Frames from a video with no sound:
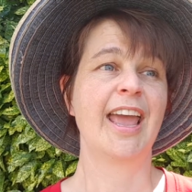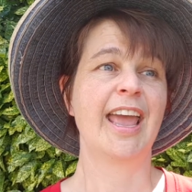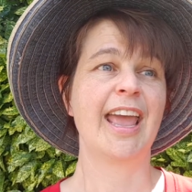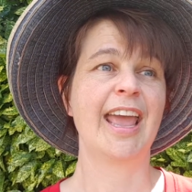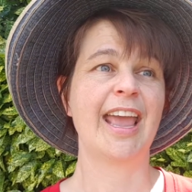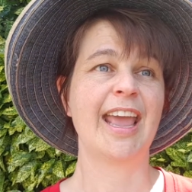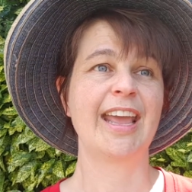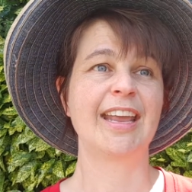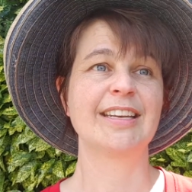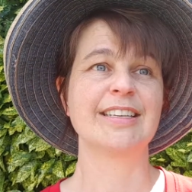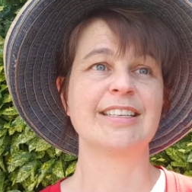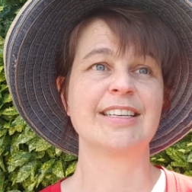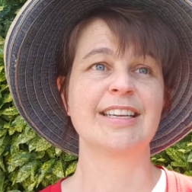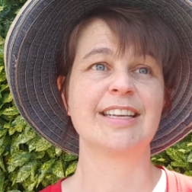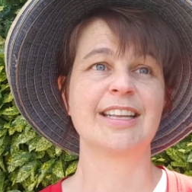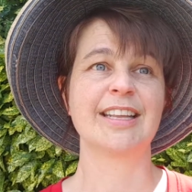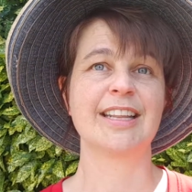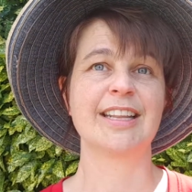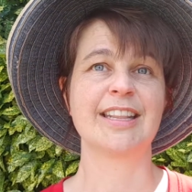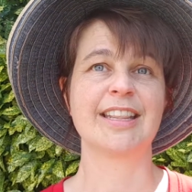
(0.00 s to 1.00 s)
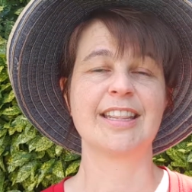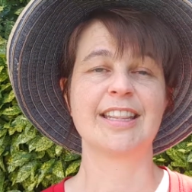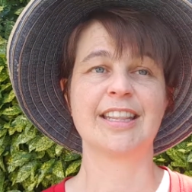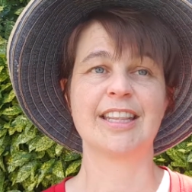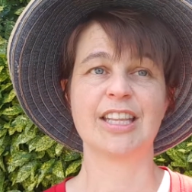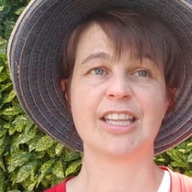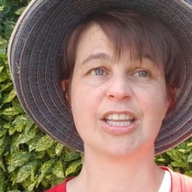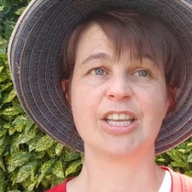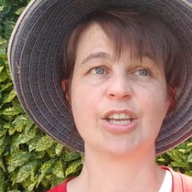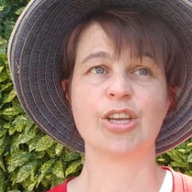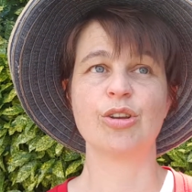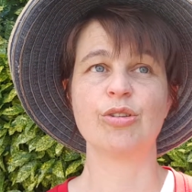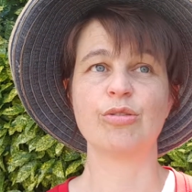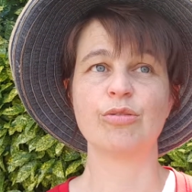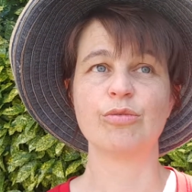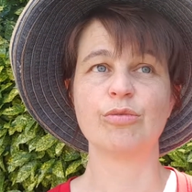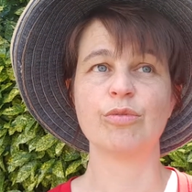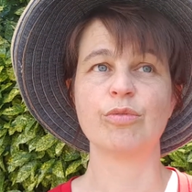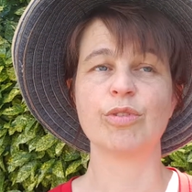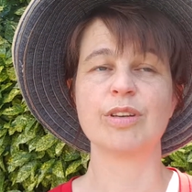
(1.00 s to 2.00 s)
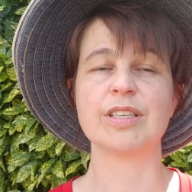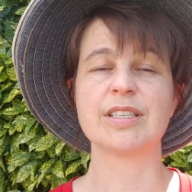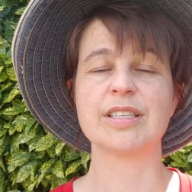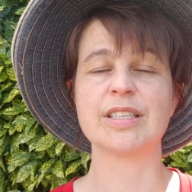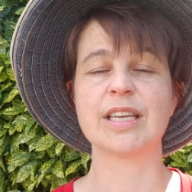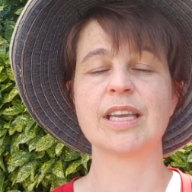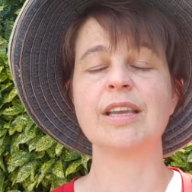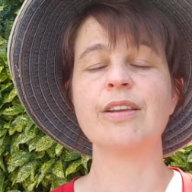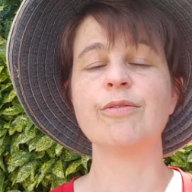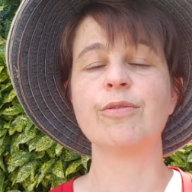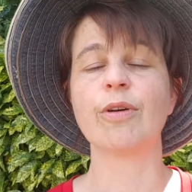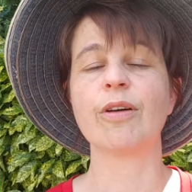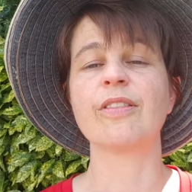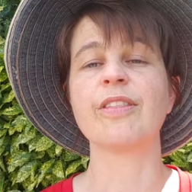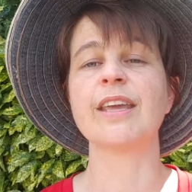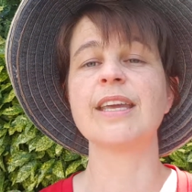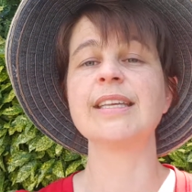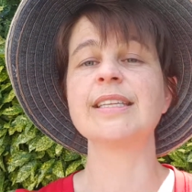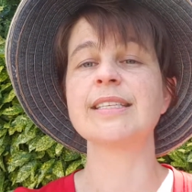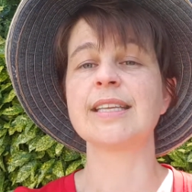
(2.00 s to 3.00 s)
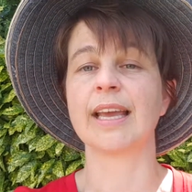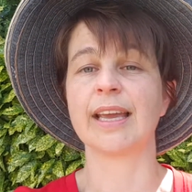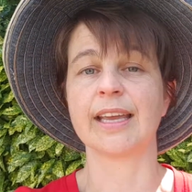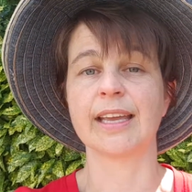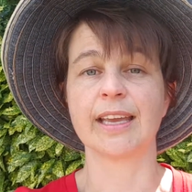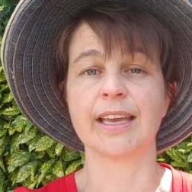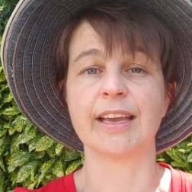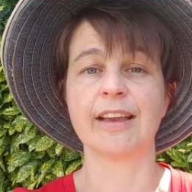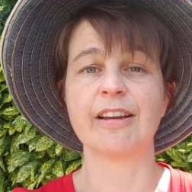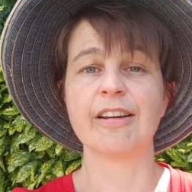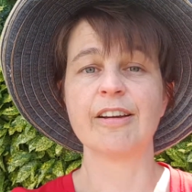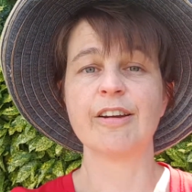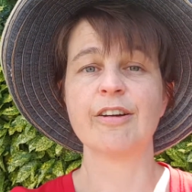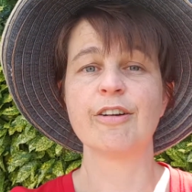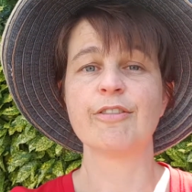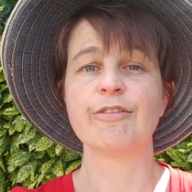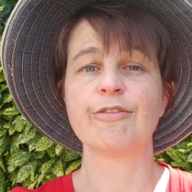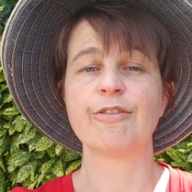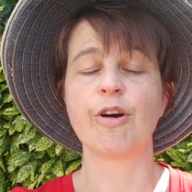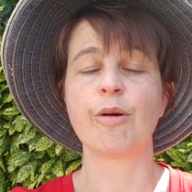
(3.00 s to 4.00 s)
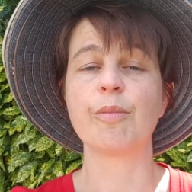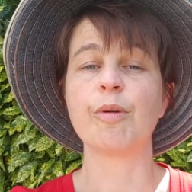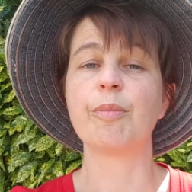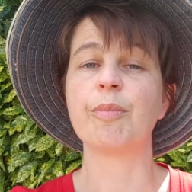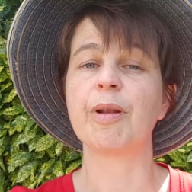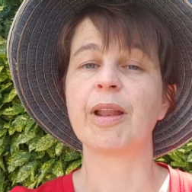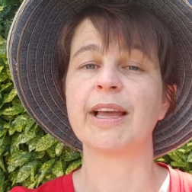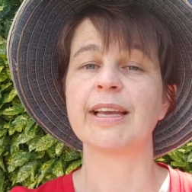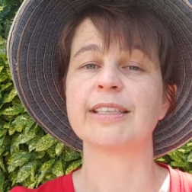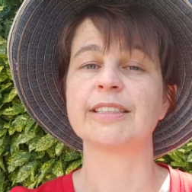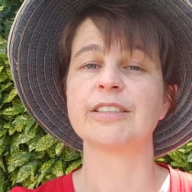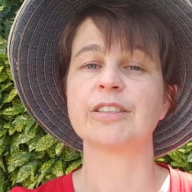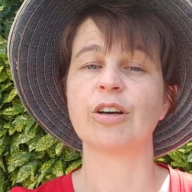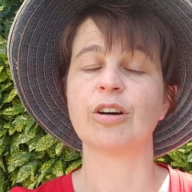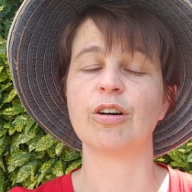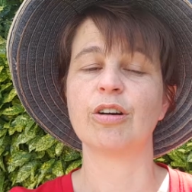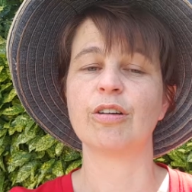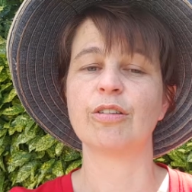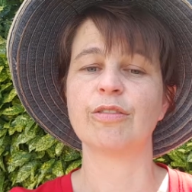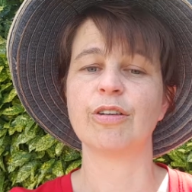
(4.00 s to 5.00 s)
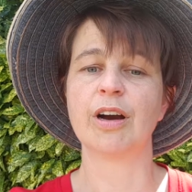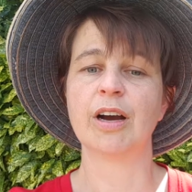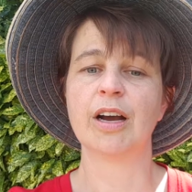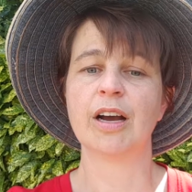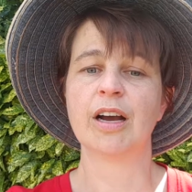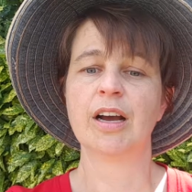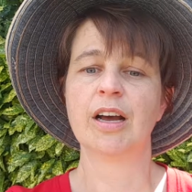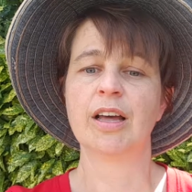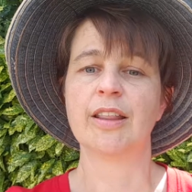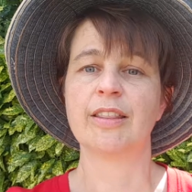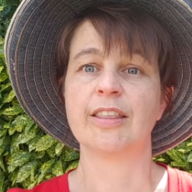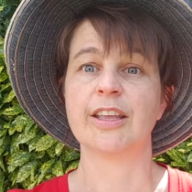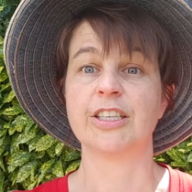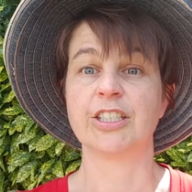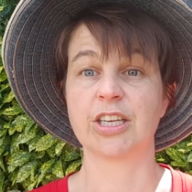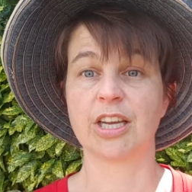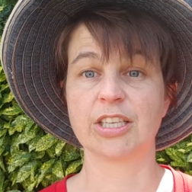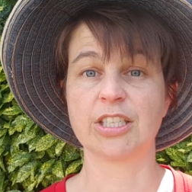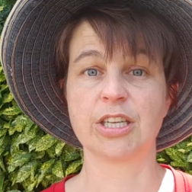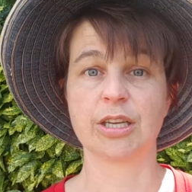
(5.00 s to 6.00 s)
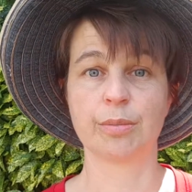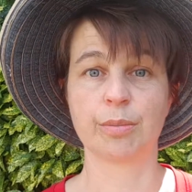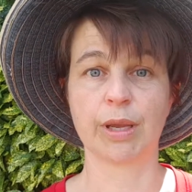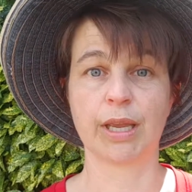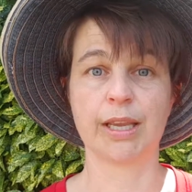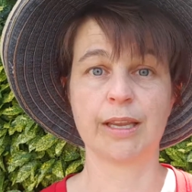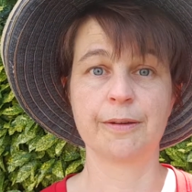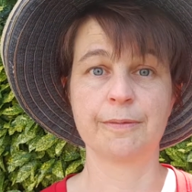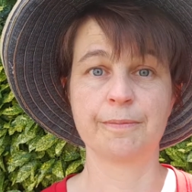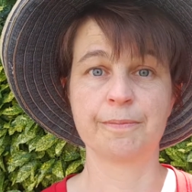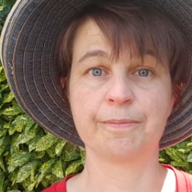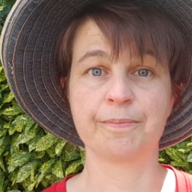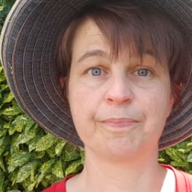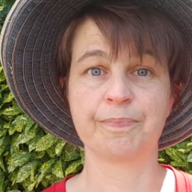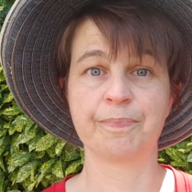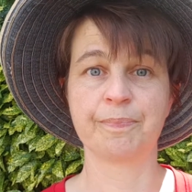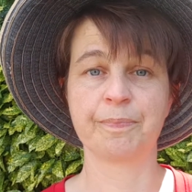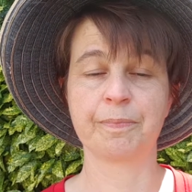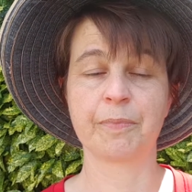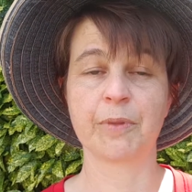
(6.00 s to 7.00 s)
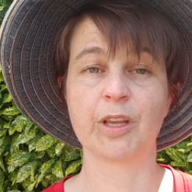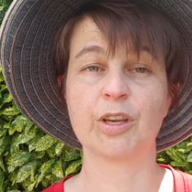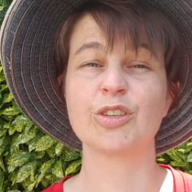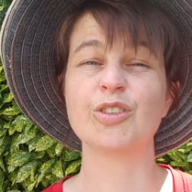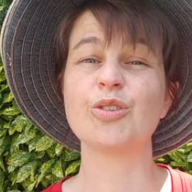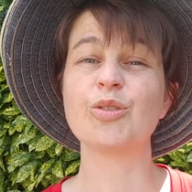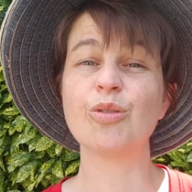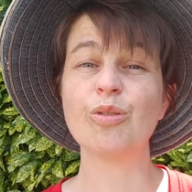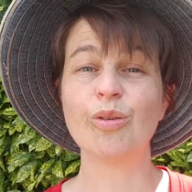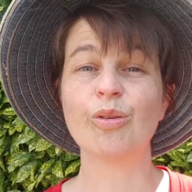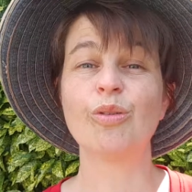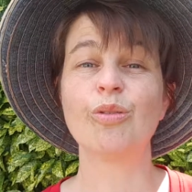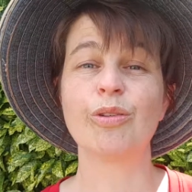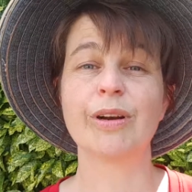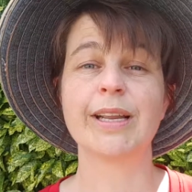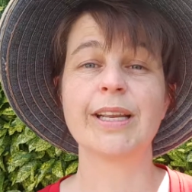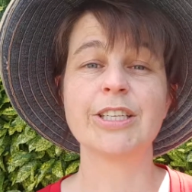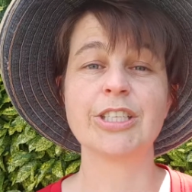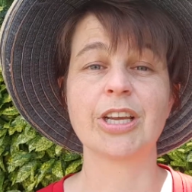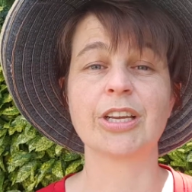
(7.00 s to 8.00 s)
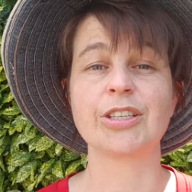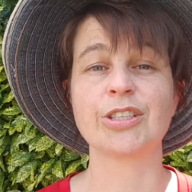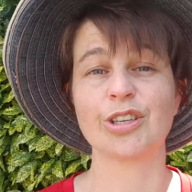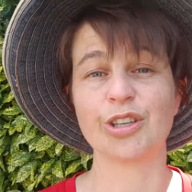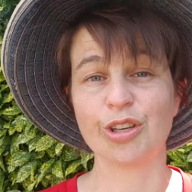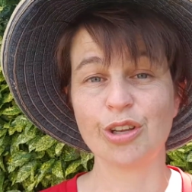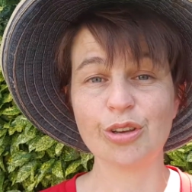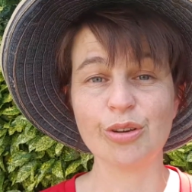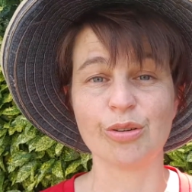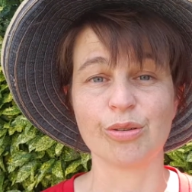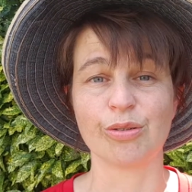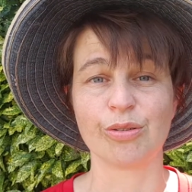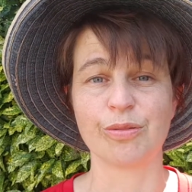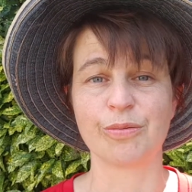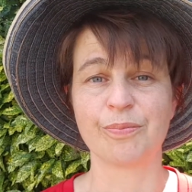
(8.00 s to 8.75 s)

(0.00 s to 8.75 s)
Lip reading: and you receive what they're saying from a place of they're judging me, because you're already judging you.